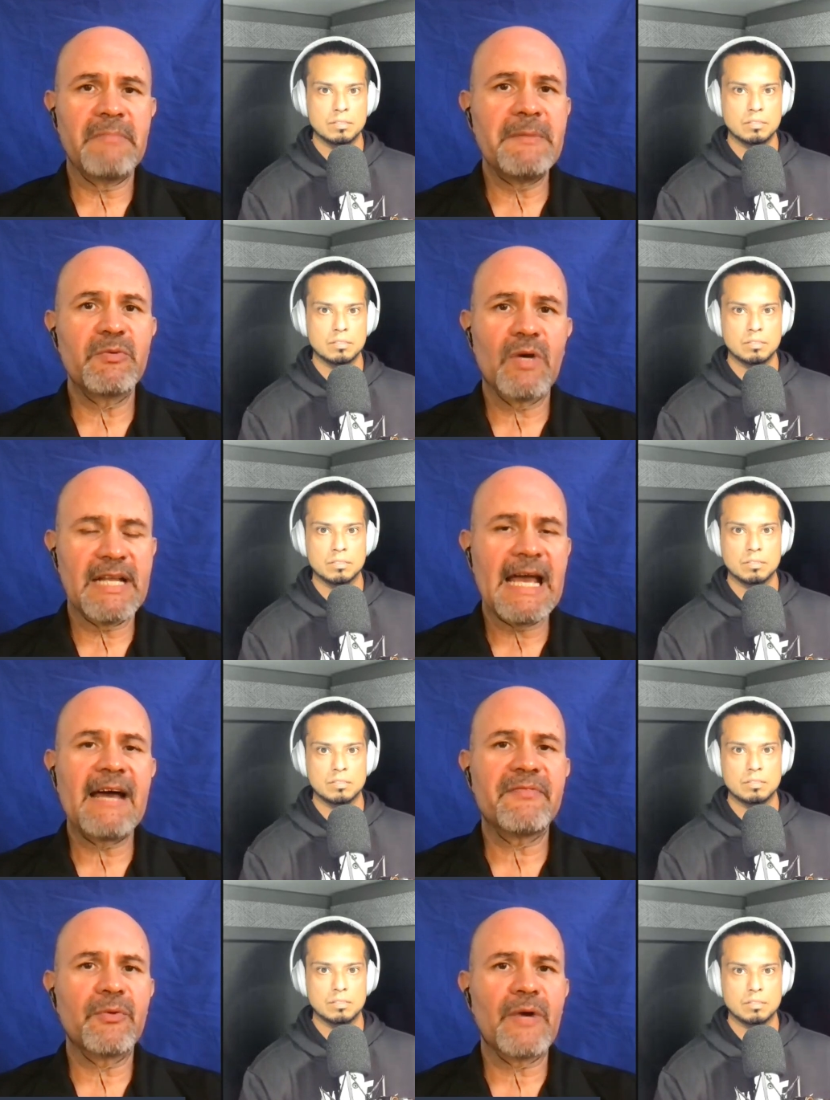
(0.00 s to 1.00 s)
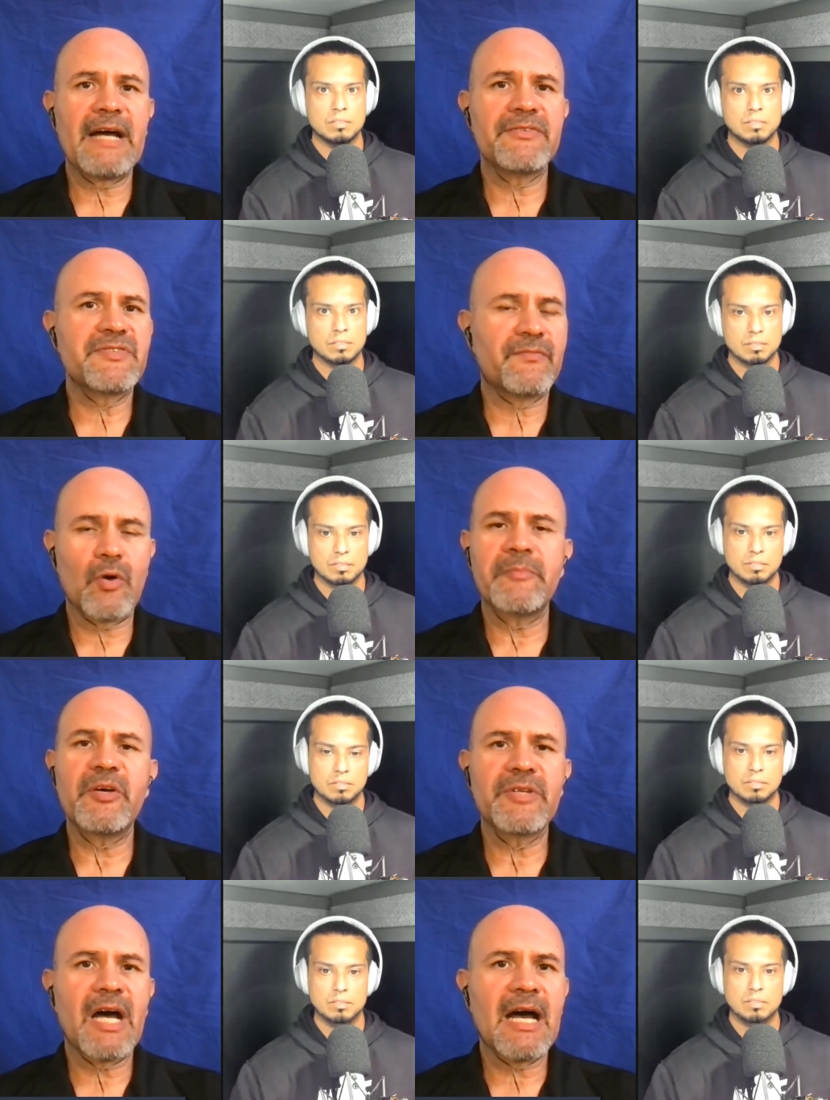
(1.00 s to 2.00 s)
Speaker 1: maybe run half the routes of
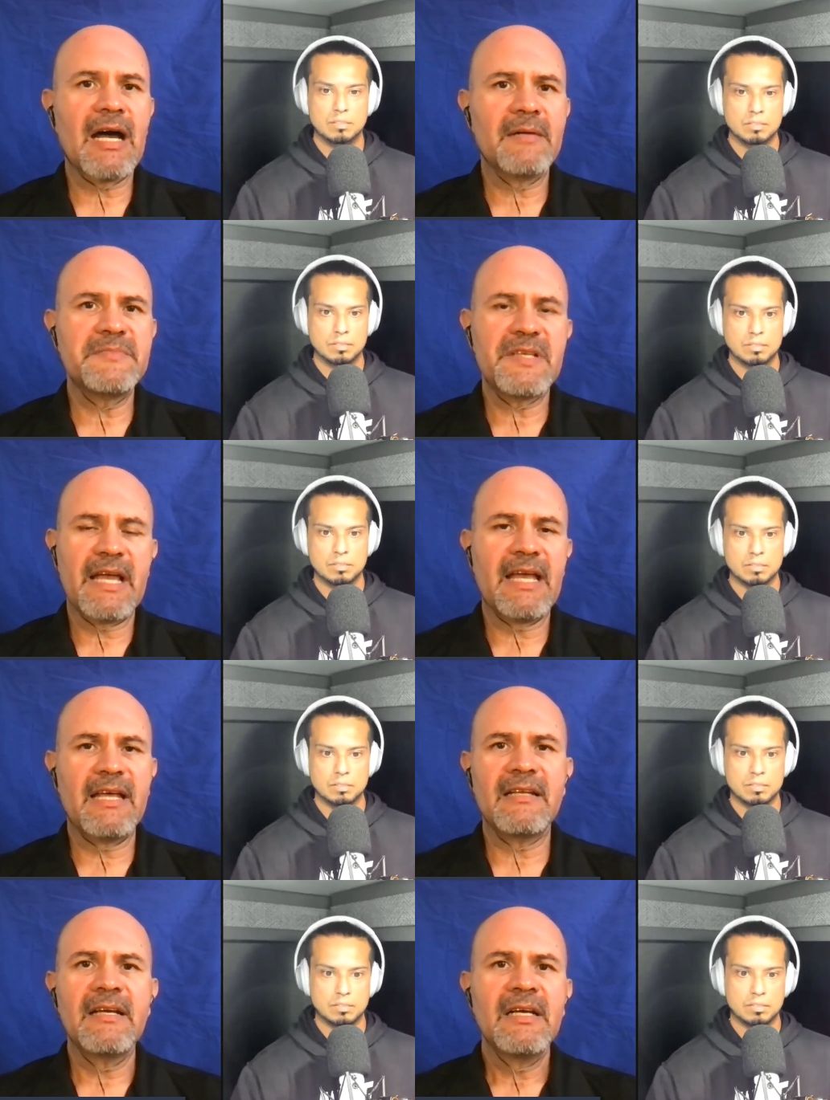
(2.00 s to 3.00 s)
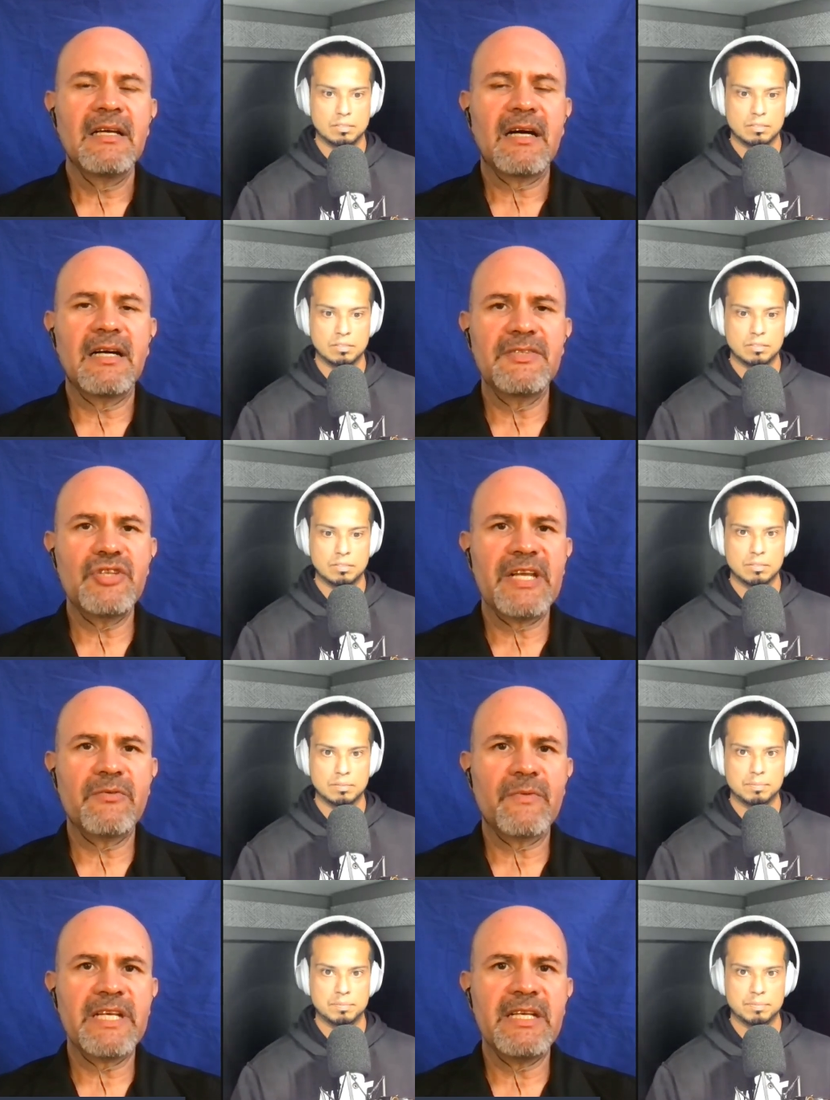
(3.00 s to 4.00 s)
Romeo Doubs and uh,
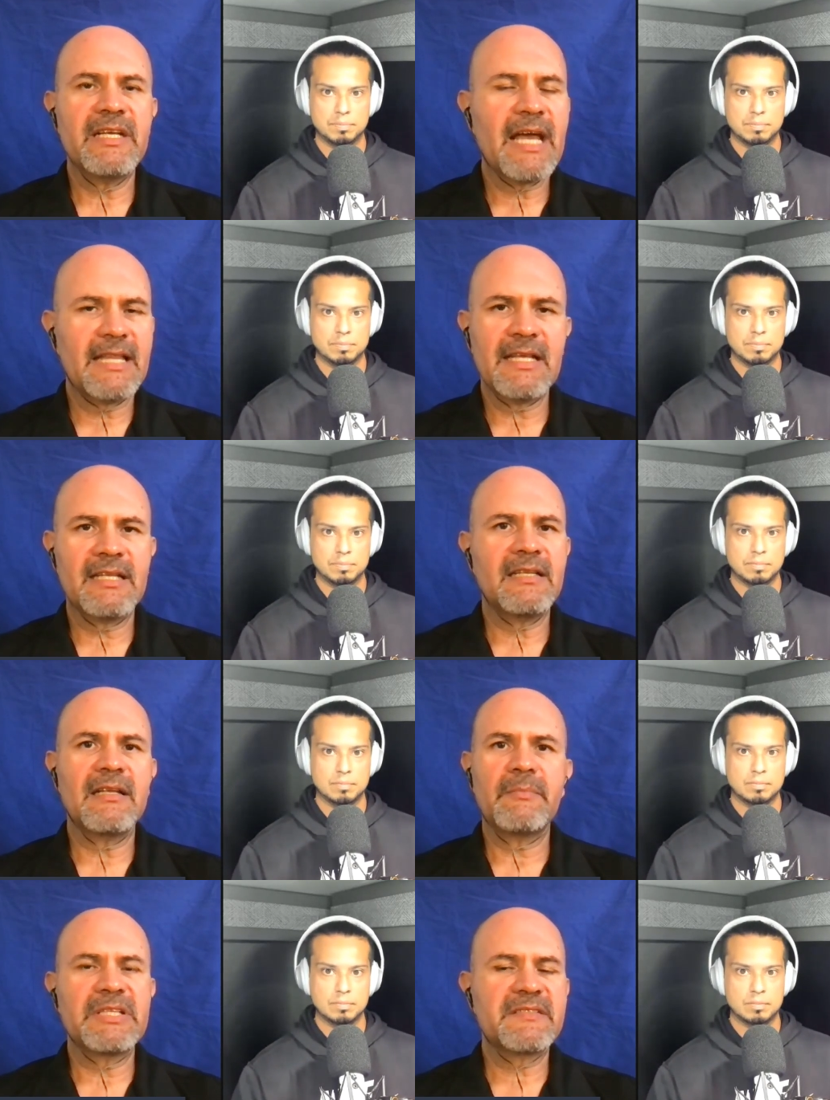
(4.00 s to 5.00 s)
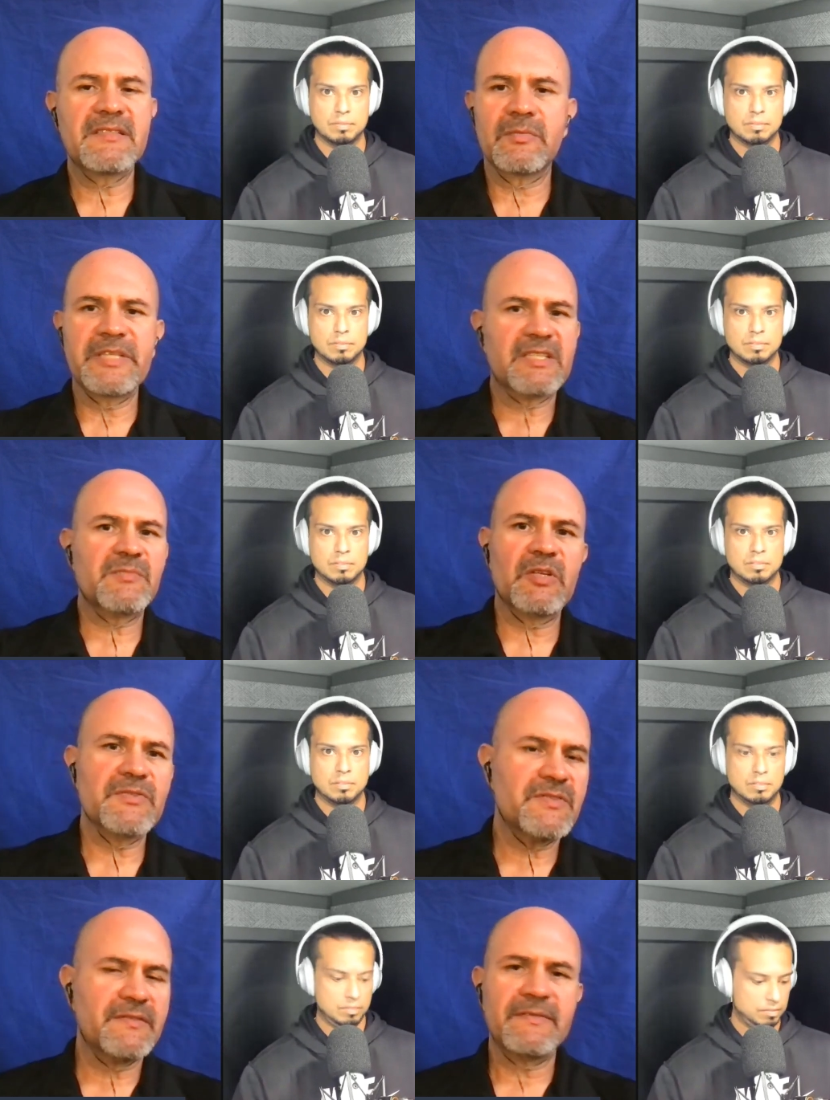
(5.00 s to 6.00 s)
Jayden Reed, and then but still be
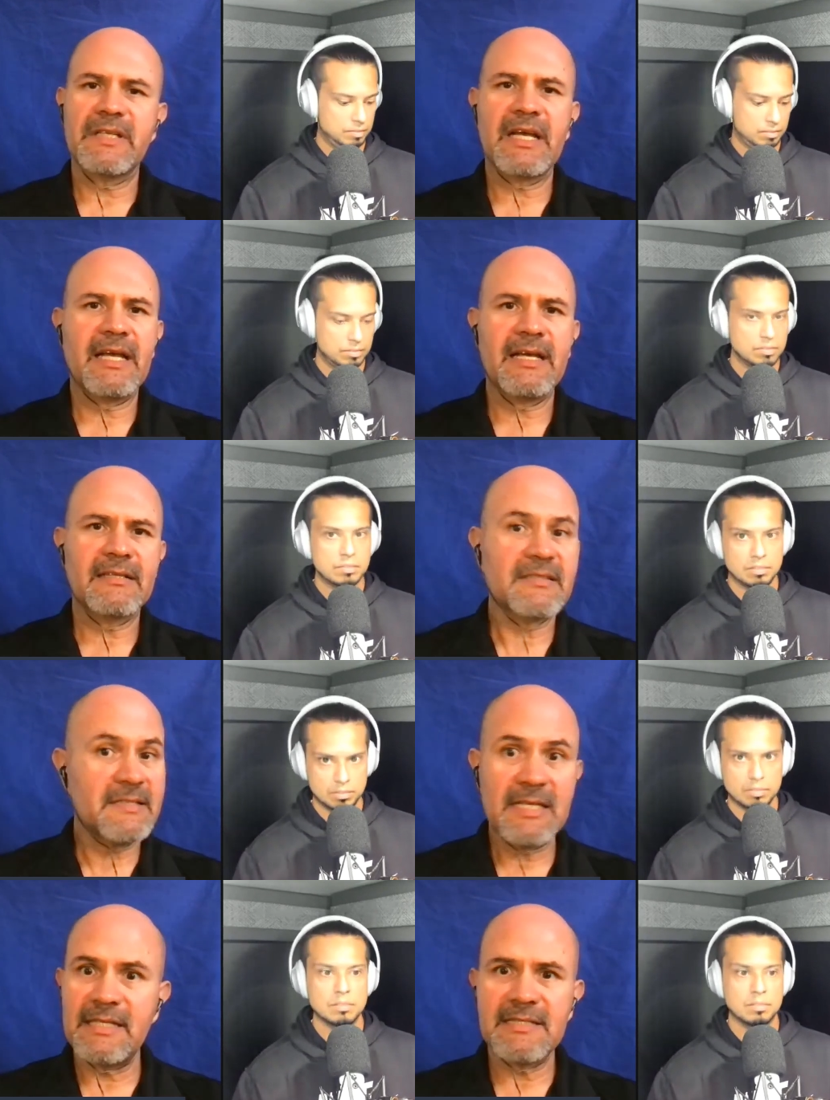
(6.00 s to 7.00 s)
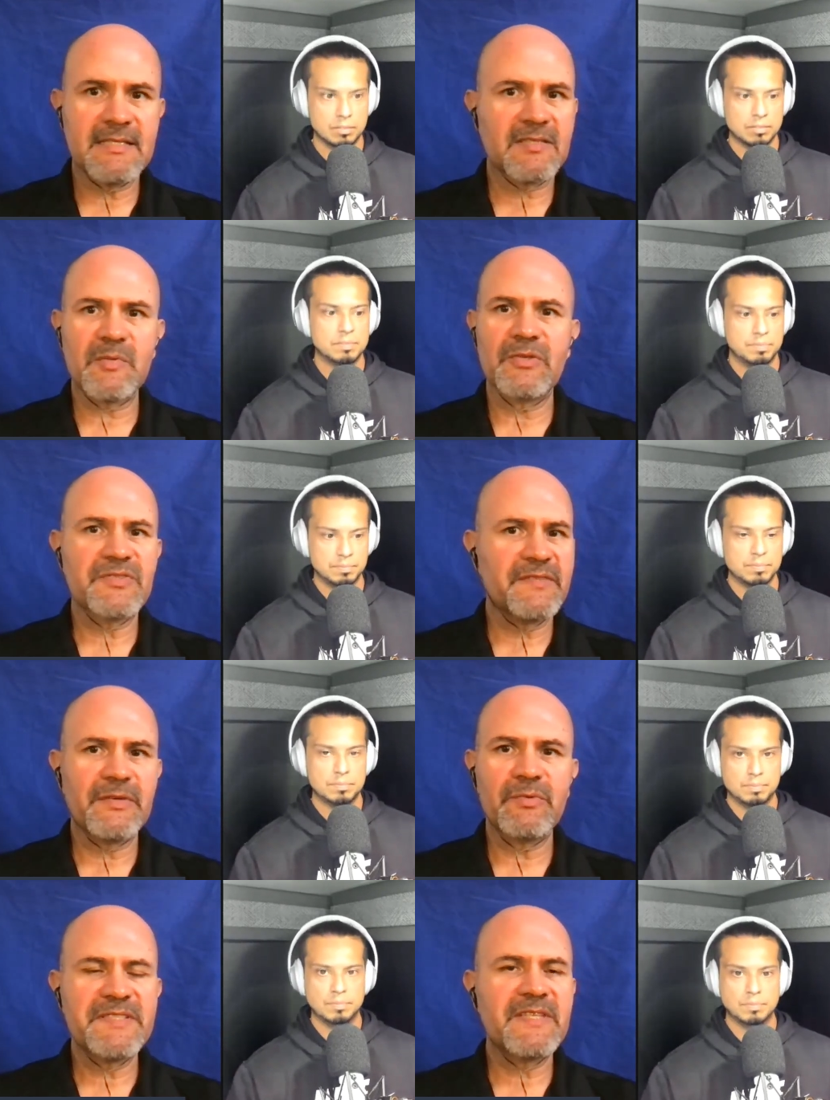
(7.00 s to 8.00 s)
explosive, and because he is explosive,
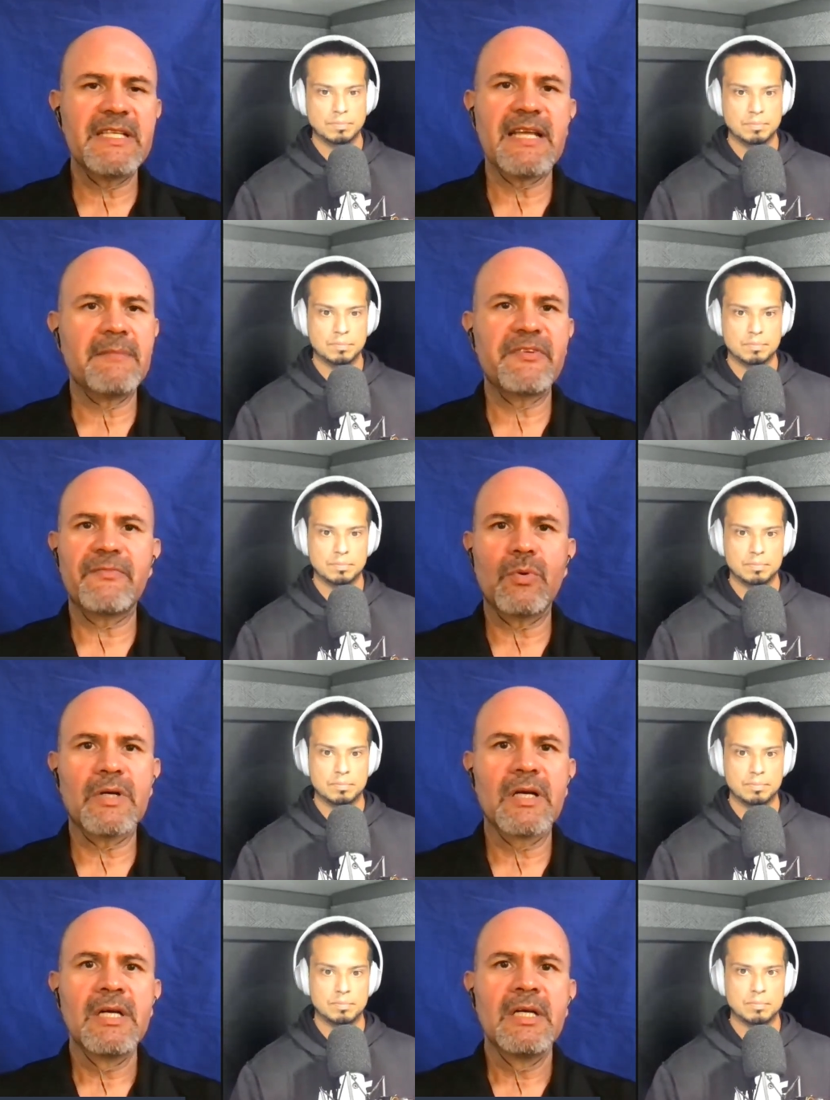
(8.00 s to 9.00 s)
and we've seen that before.